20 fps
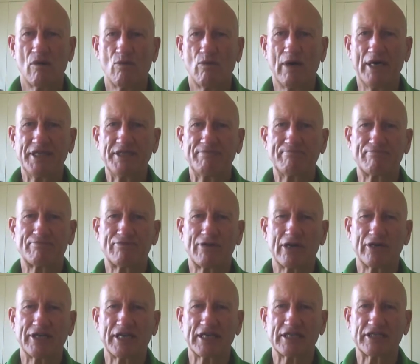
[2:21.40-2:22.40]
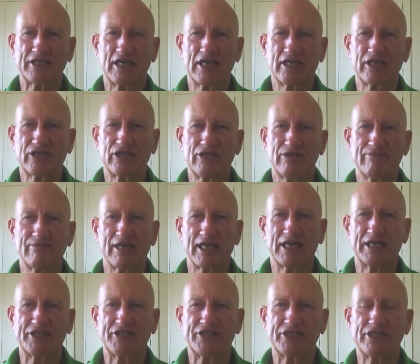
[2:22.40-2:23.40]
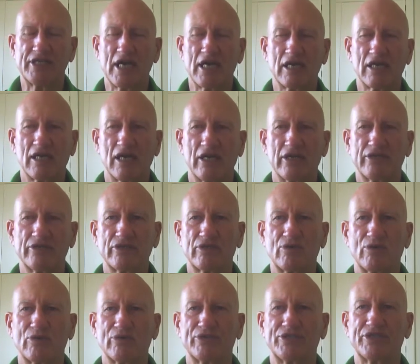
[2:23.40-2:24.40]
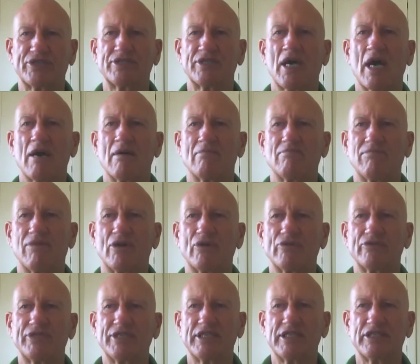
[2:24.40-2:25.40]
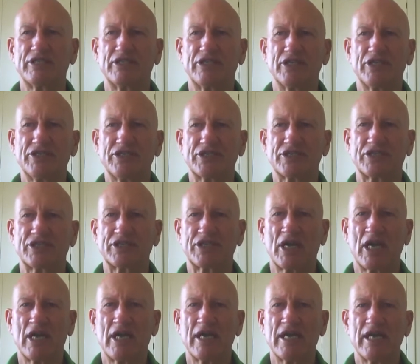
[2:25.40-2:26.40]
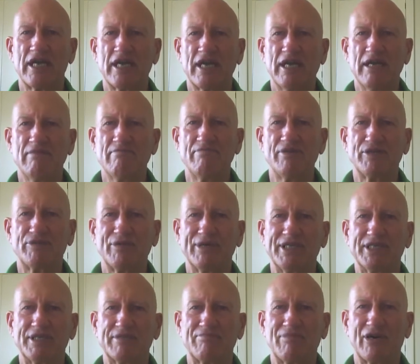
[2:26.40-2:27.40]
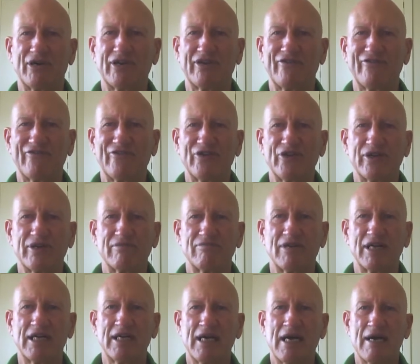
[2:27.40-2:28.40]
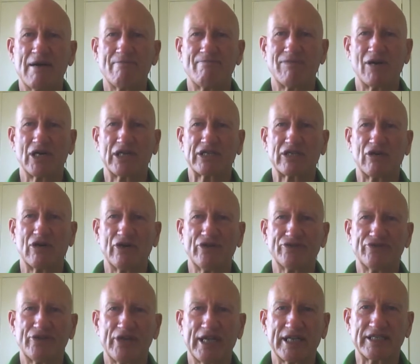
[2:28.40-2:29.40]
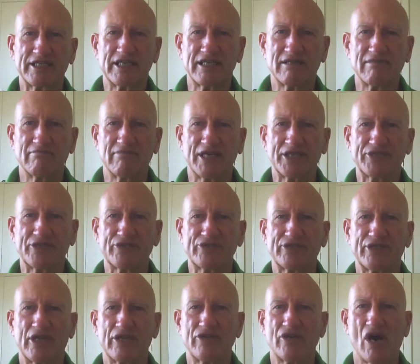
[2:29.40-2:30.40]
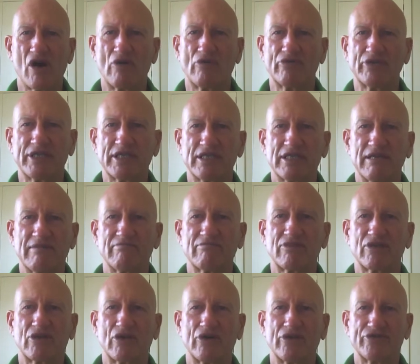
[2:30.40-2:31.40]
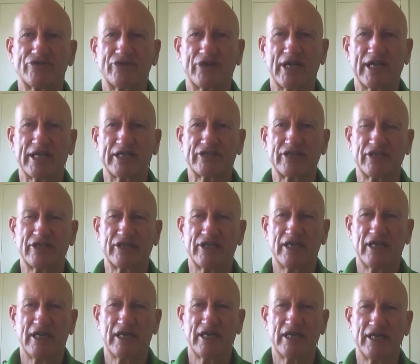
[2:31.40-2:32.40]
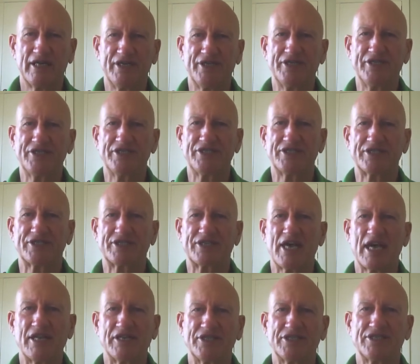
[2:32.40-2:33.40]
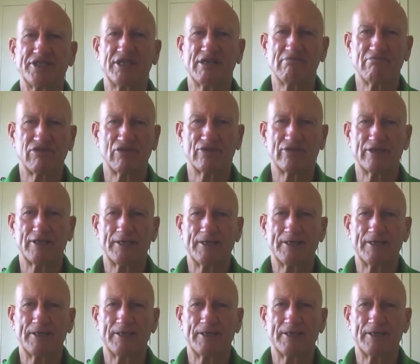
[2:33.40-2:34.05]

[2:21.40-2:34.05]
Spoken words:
Waste product accumulation alone causes bulging discs in between spinal vertebrae by contracting the muscles and holding them contracted. It is that simple.